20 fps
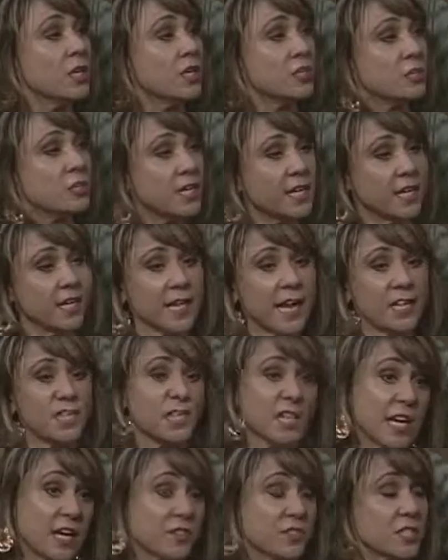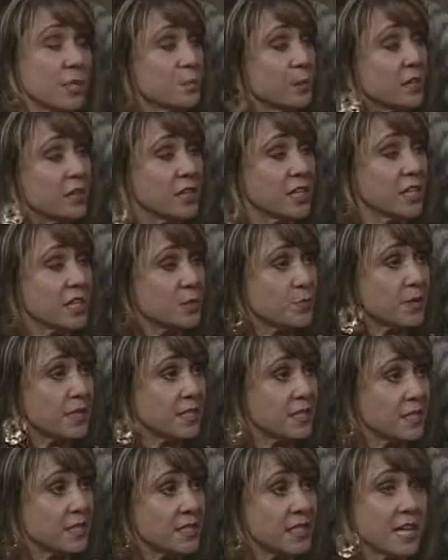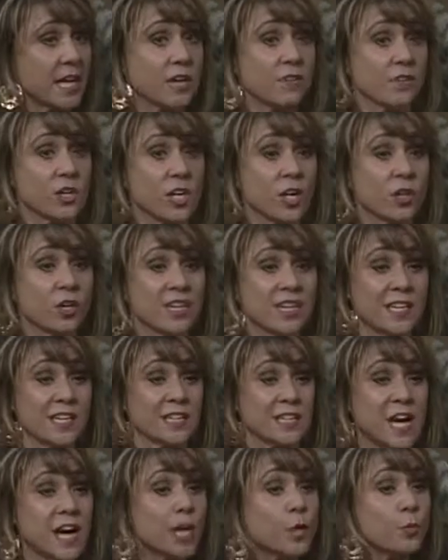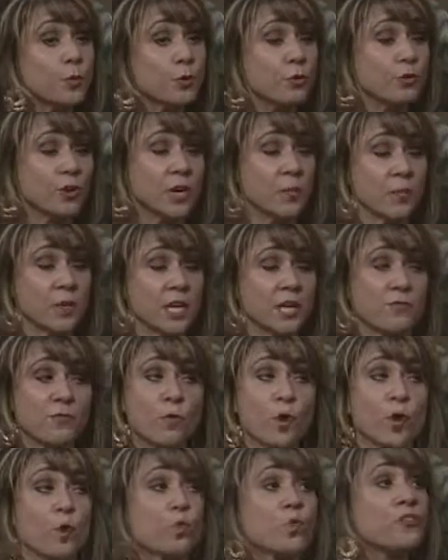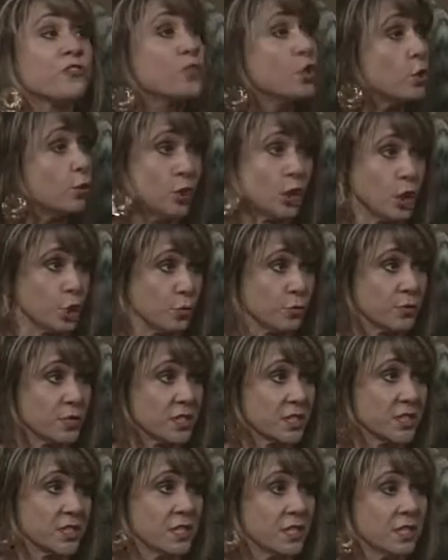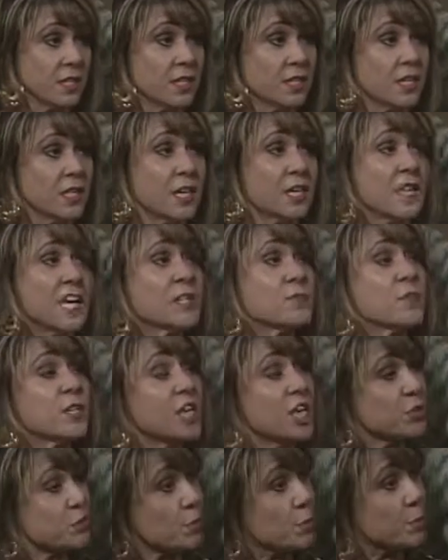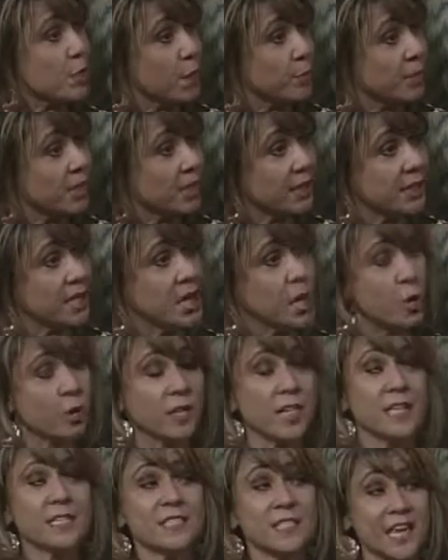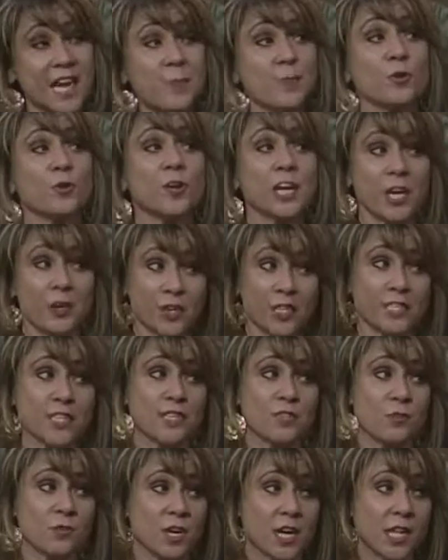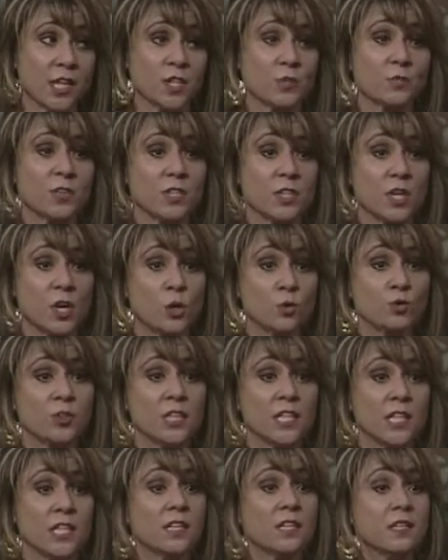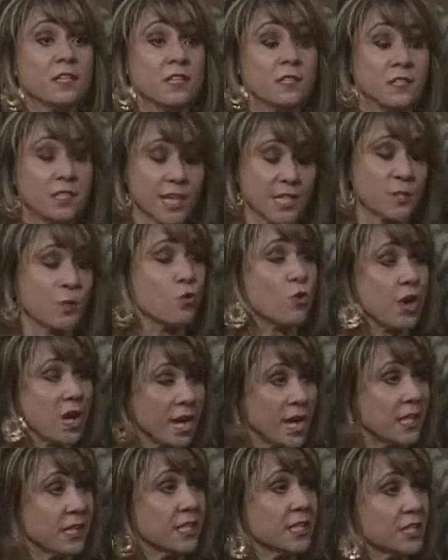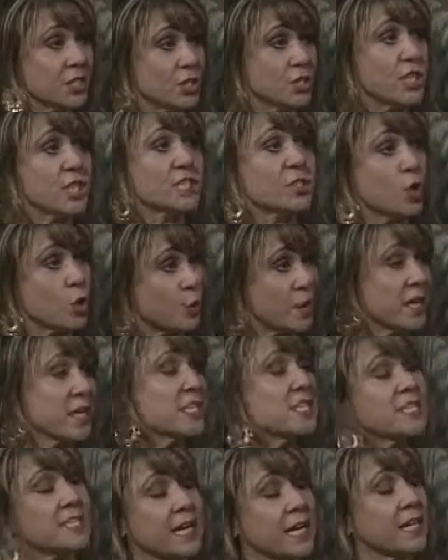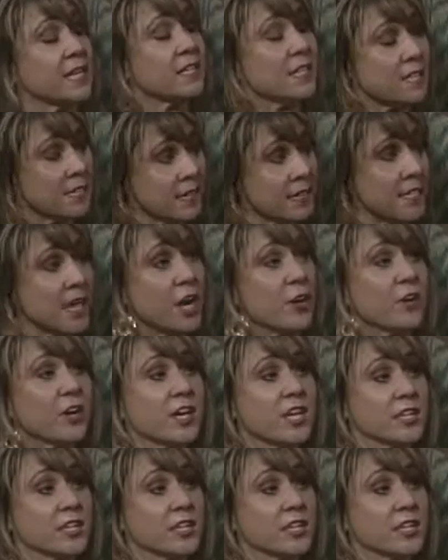so they could actually have some living expenses and have their entire program paid for with no loans. And that's because we're publicly owned, and that's Capital Area Technical College. We're the only technical college that's owned by the state in the area.